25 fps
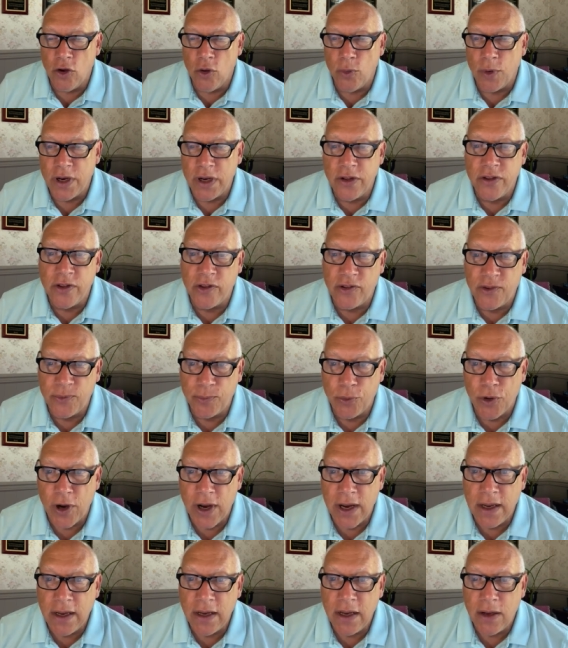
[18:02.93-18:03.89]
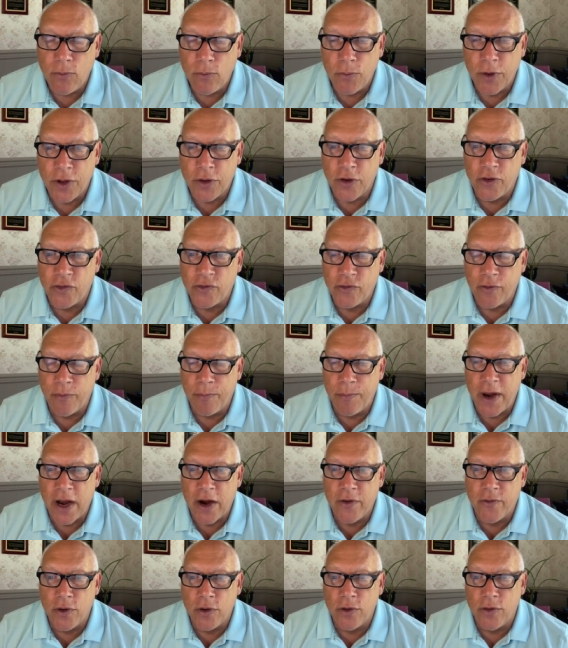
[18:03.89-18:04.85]
a new one in the spring, whether it's from
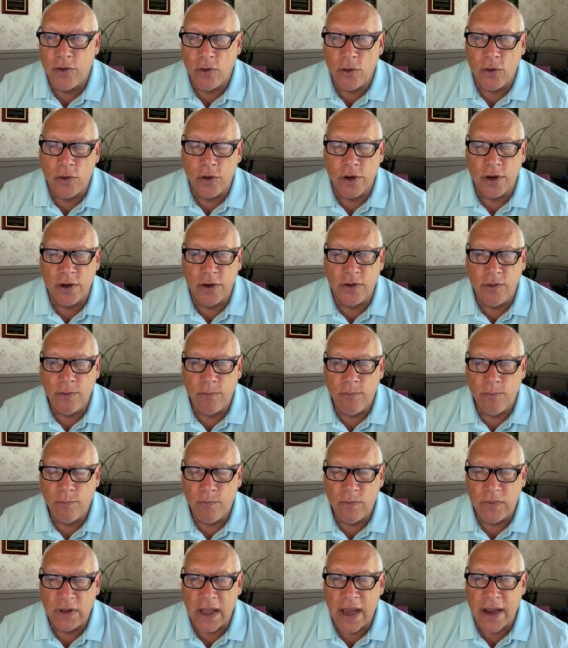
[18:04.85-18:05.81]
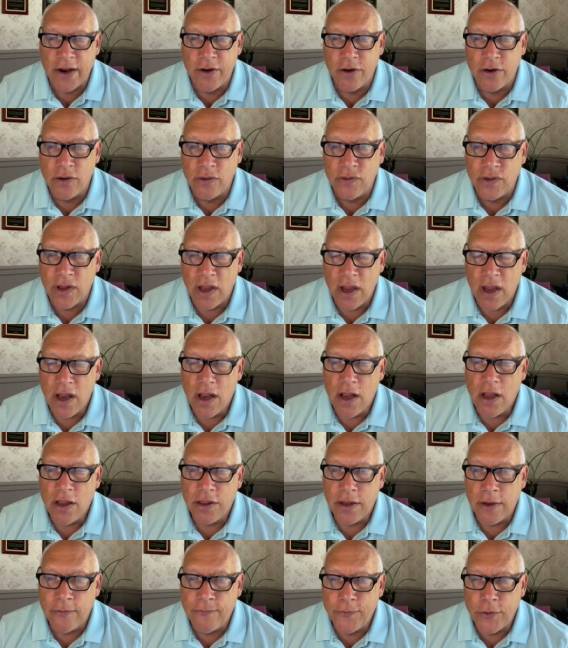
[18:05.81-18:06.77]
bare root or liners
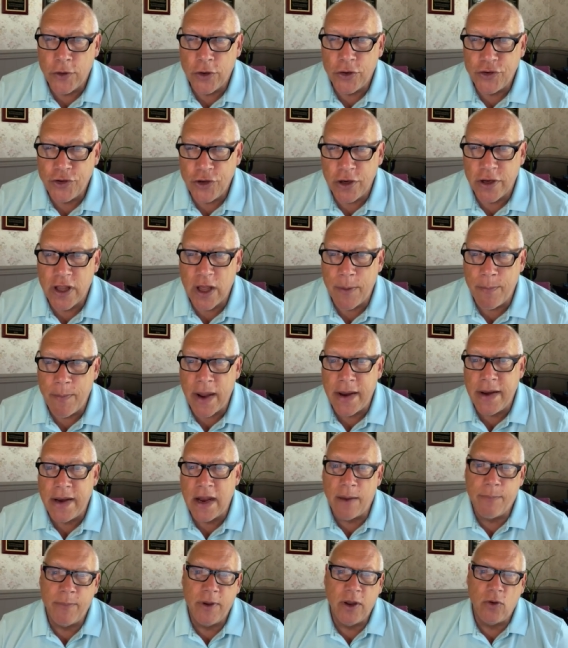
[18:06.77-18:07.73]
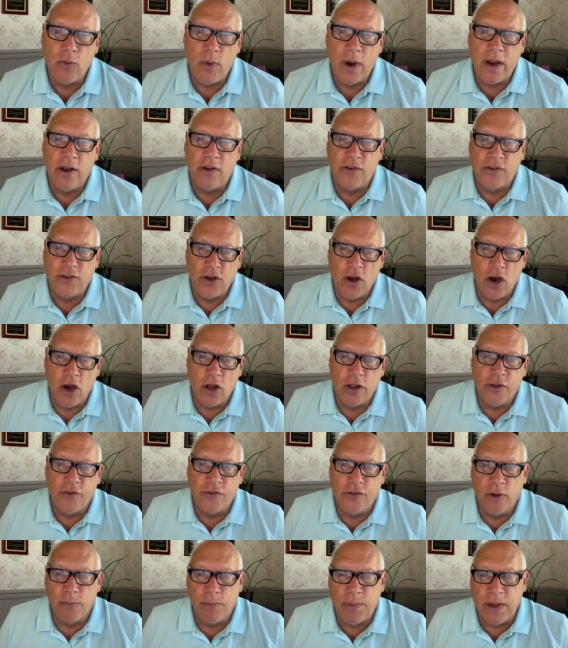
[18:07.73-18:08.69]
the first year they may not be quite as
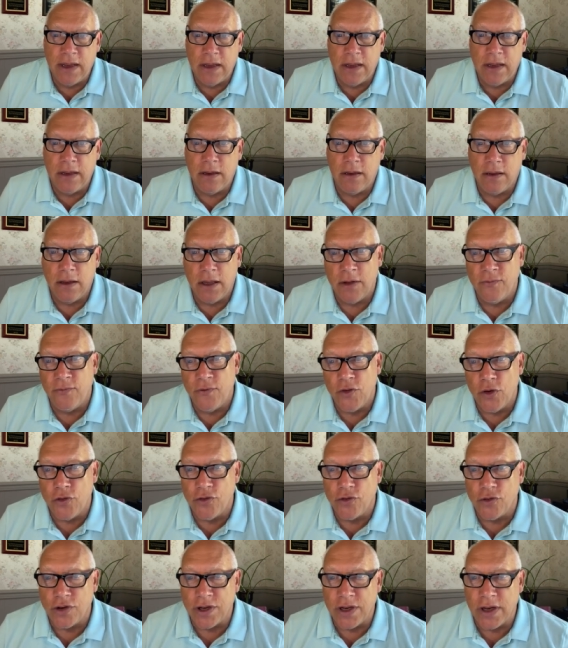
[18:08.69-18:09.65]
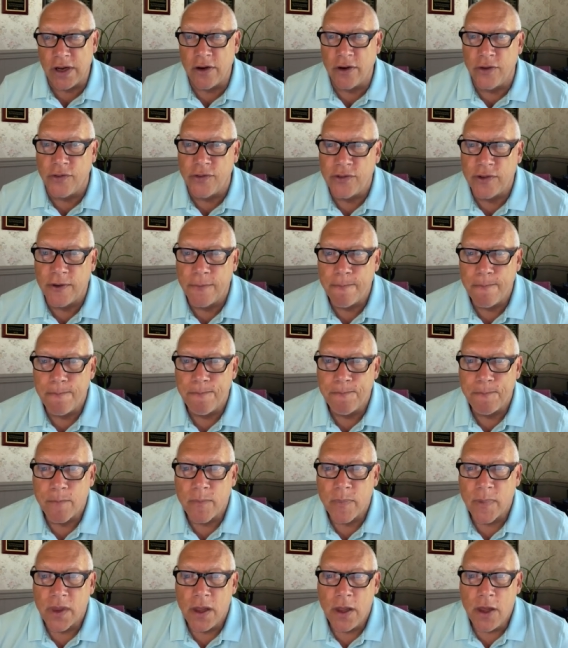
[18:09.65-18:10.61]
tall as they'll be in future years.
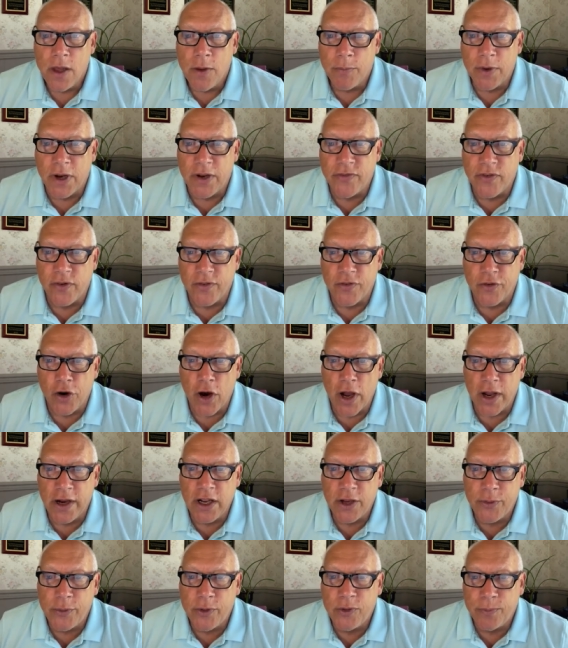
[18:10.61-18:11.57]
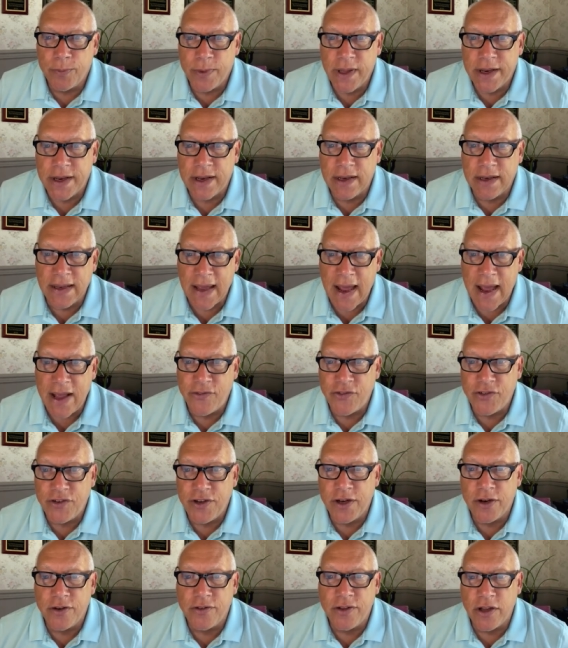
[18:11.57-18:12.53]
But if the Veronica was planted
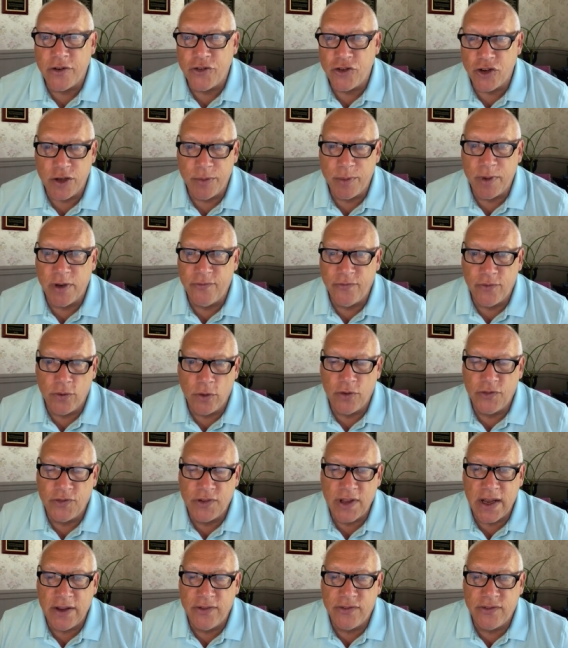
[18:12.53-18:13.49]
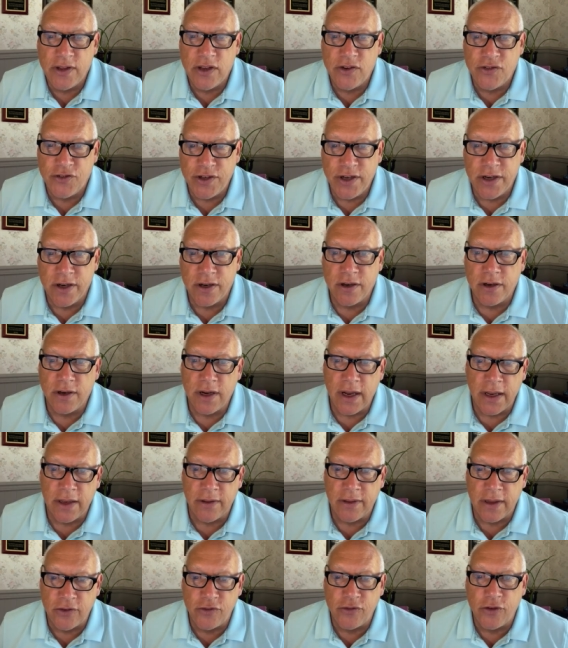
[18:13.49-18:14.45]
last year, they should have been full size this year
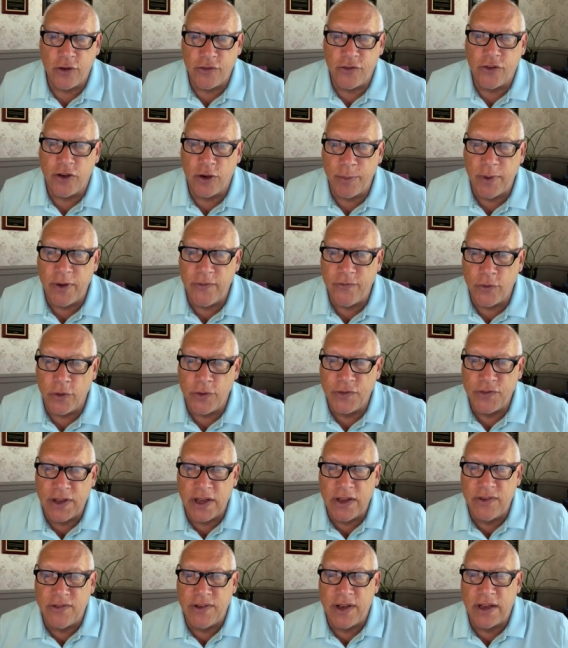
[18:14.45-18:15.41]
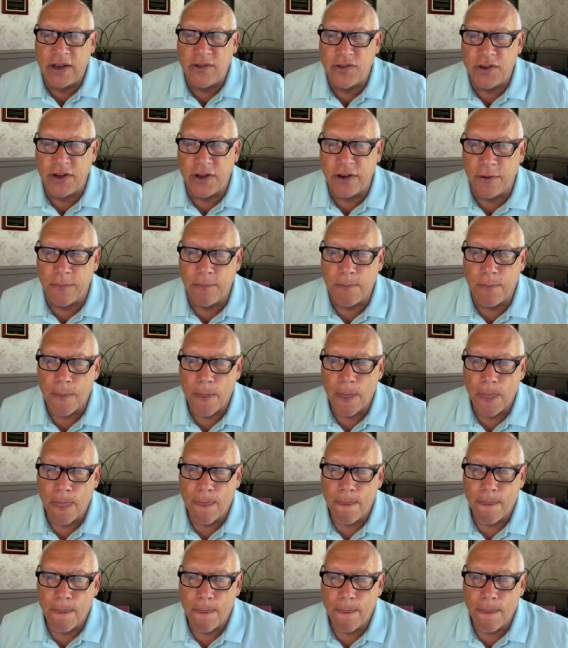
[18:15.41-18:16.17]
and they should still be full size next year.